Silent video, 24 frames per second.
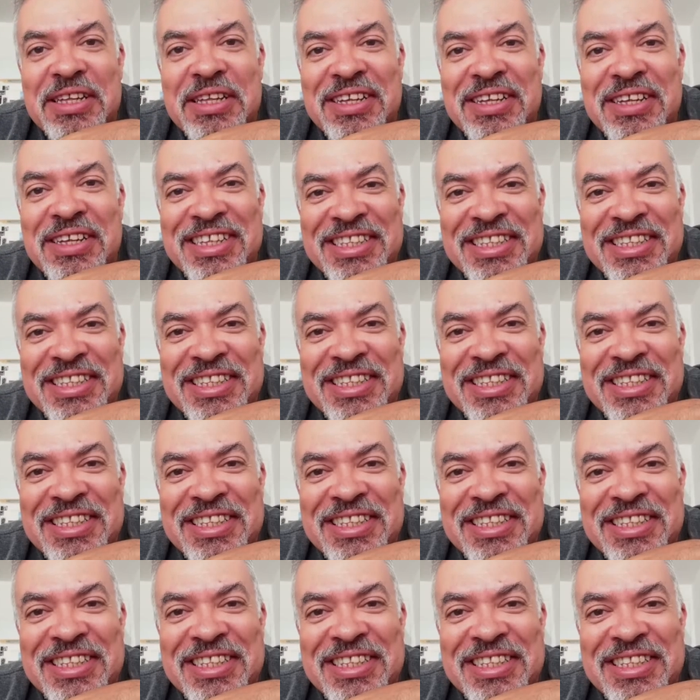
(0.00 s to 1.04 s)
the thing
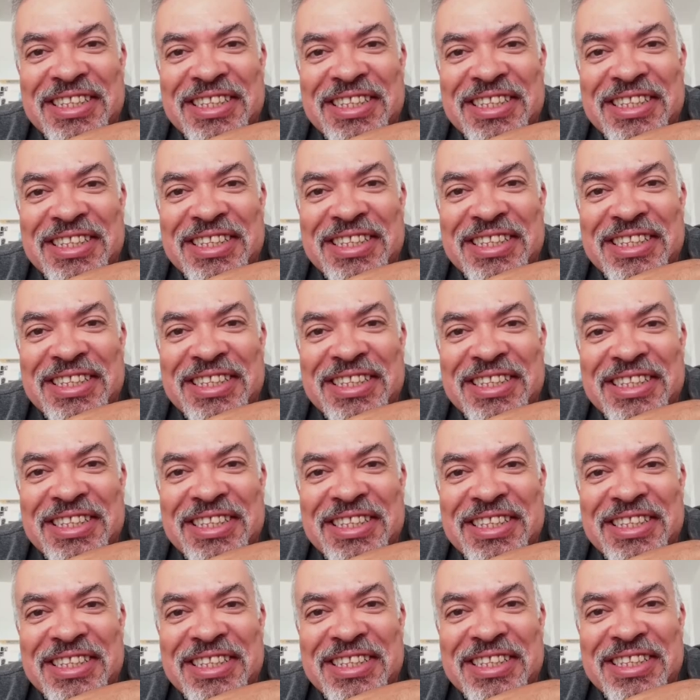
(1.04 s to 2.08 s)
is,
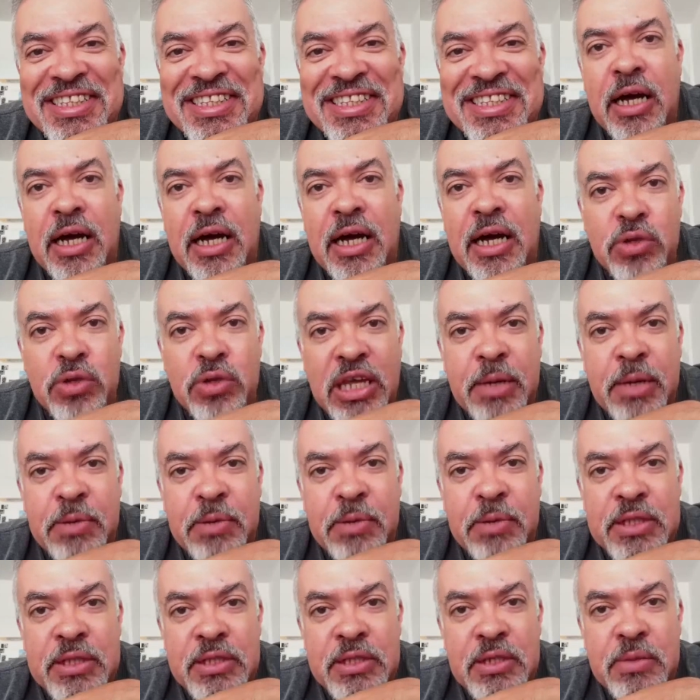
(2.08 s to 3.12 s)
uh, I told him
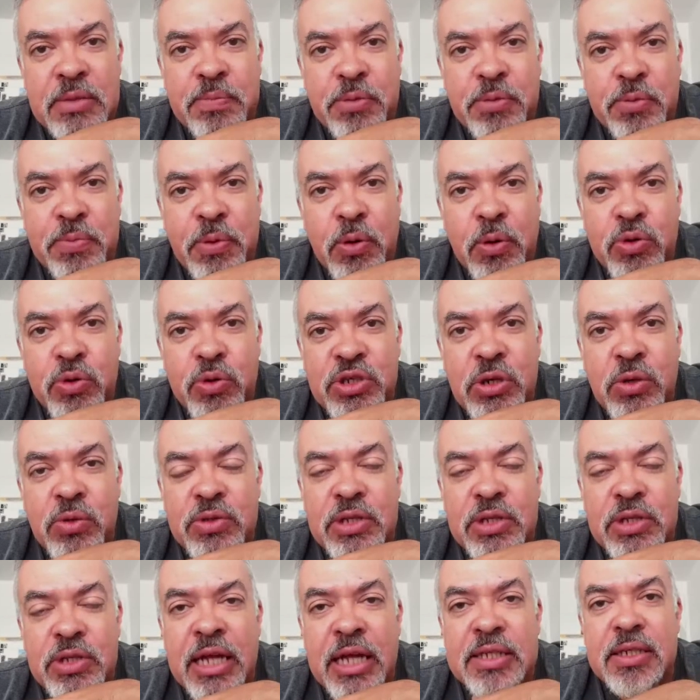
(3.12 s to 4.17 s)
in the proposal that
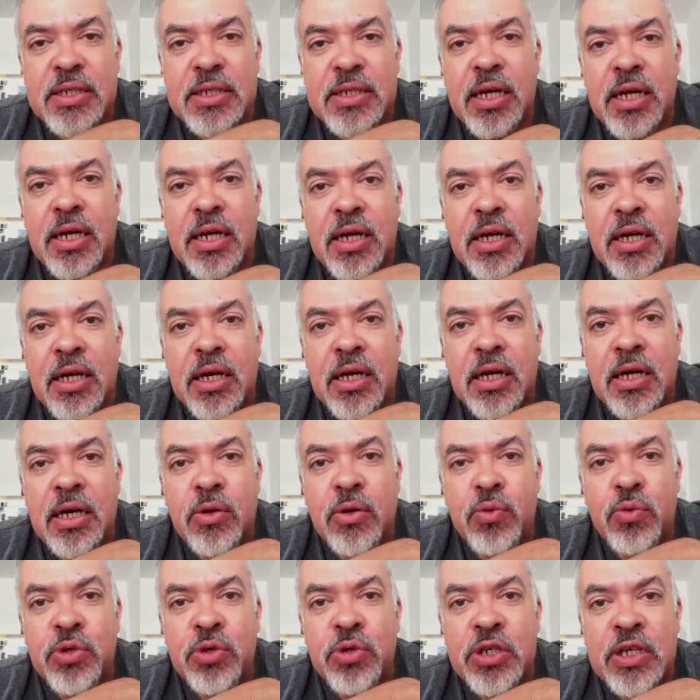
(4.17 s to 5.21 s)
uh,
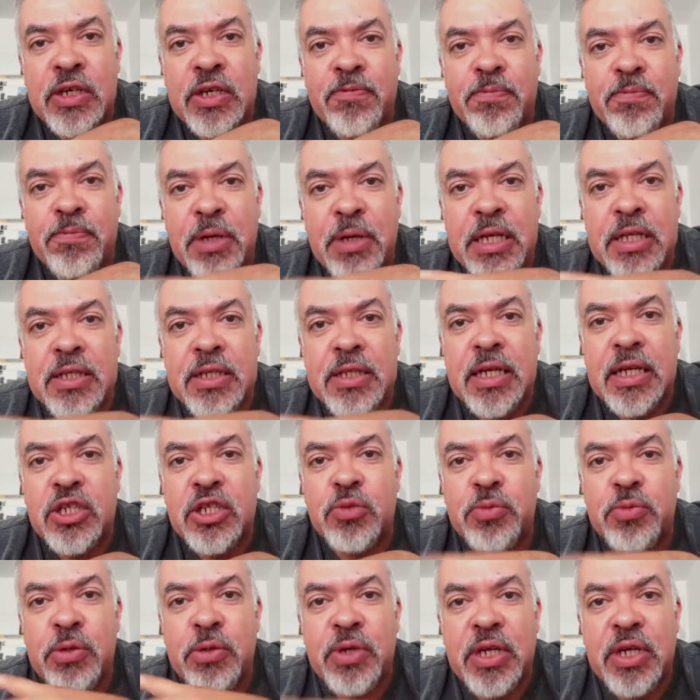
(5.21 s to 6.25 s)
we have been
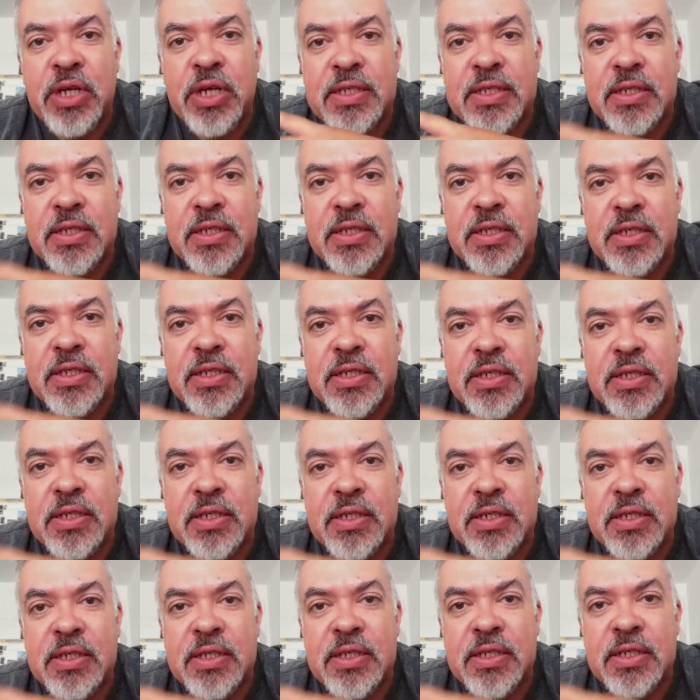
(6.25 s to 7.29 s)
experiencing
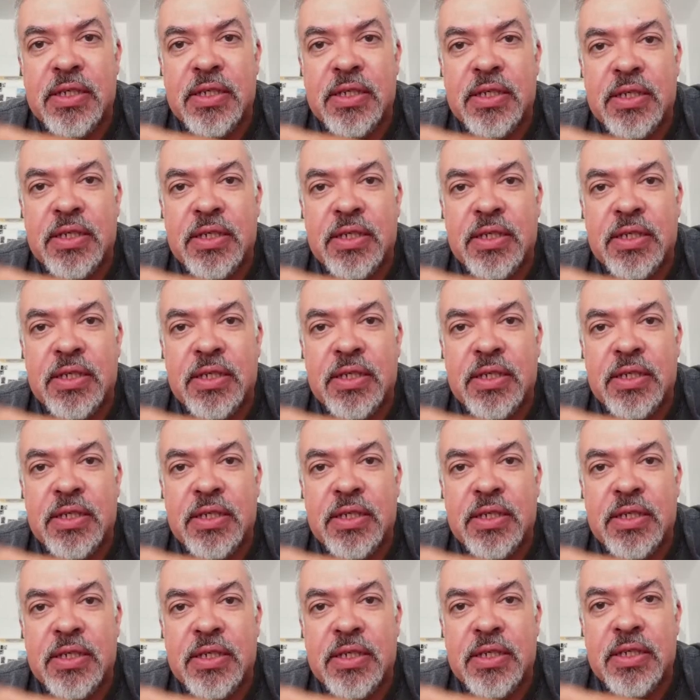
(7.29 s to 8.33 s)
uh, many
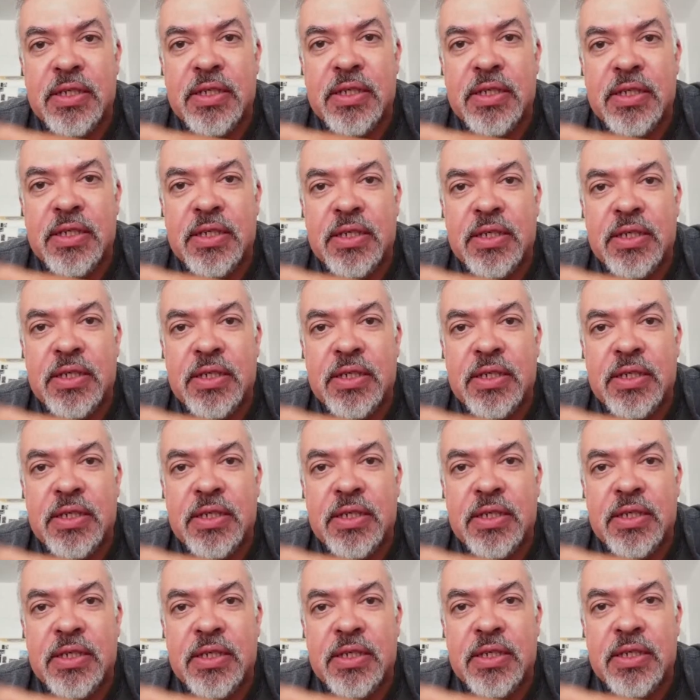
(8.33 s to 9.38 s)
interesting
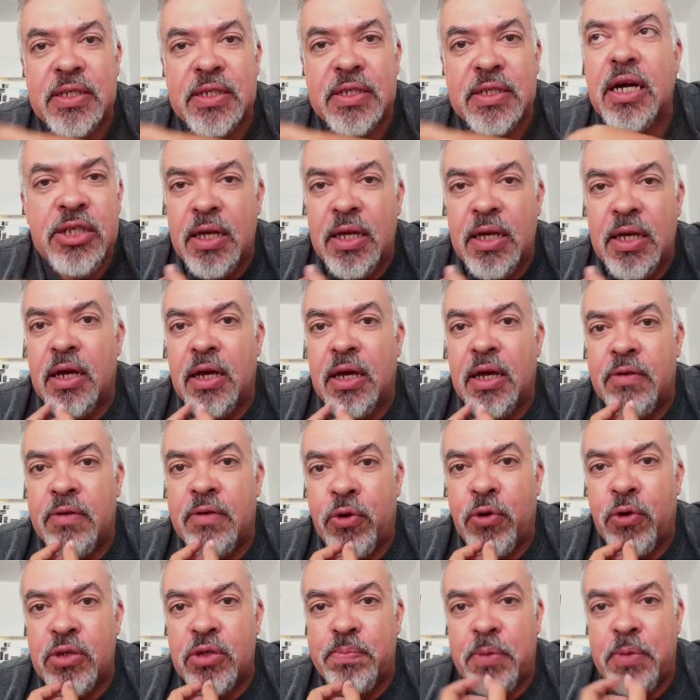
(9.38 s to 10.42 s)
things
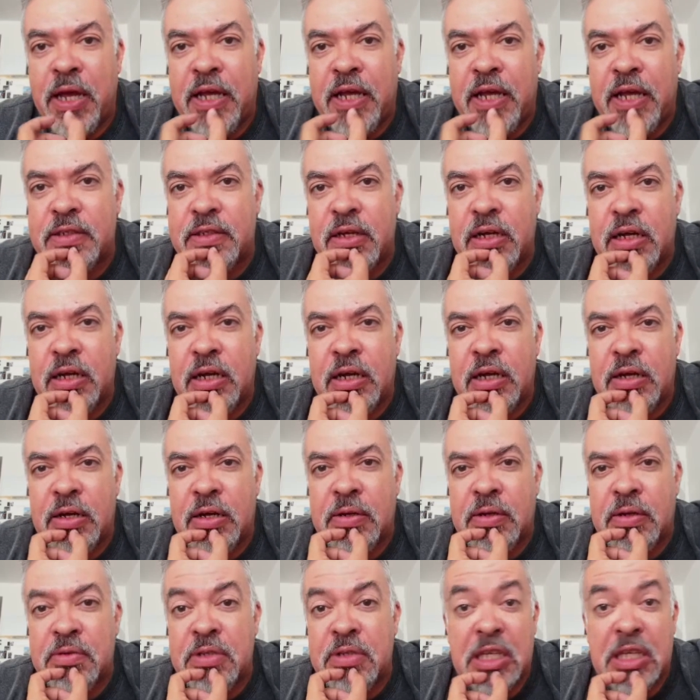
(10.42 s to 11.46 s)
uh, for the
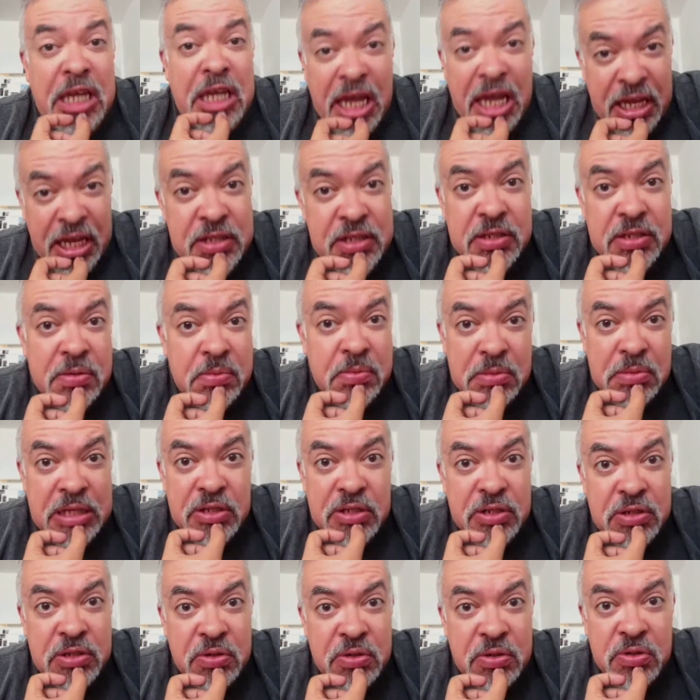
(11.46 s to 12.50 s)
past uh,
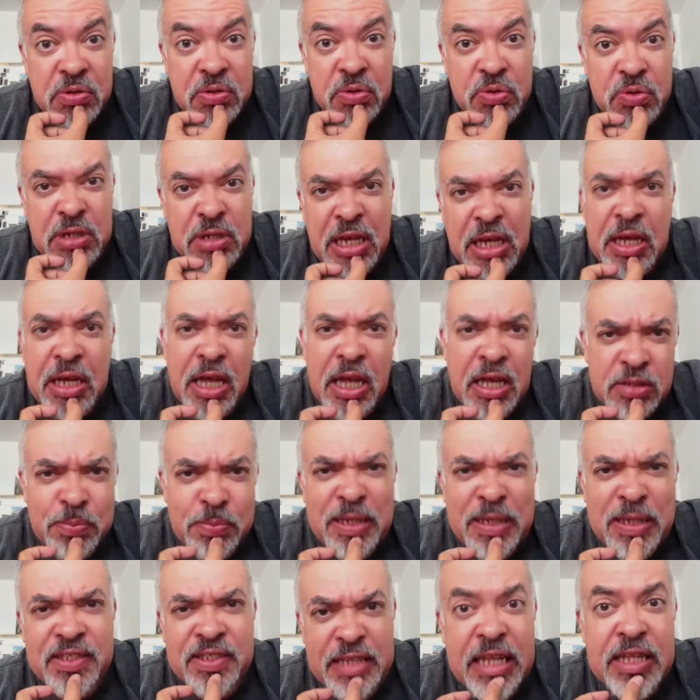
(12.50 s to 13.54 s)
decade, let's should
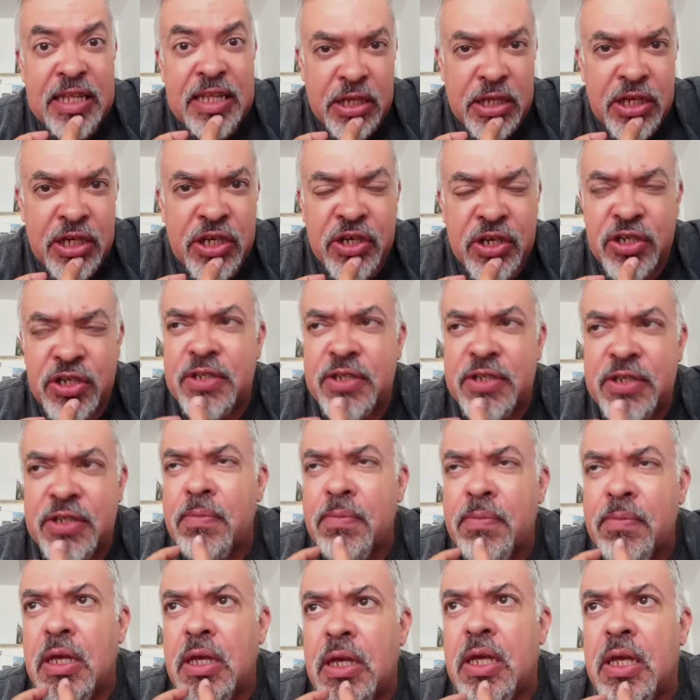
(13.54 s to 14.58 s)
say, past 10
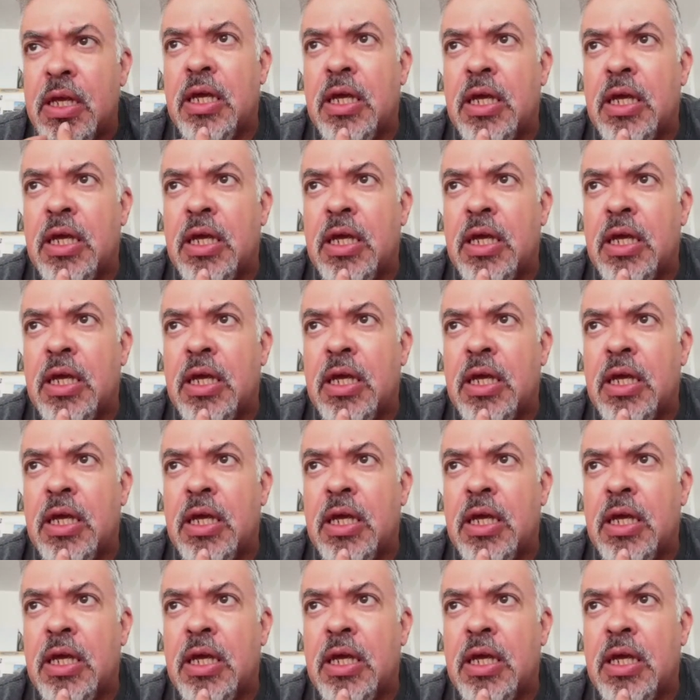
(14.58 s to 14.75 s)
years,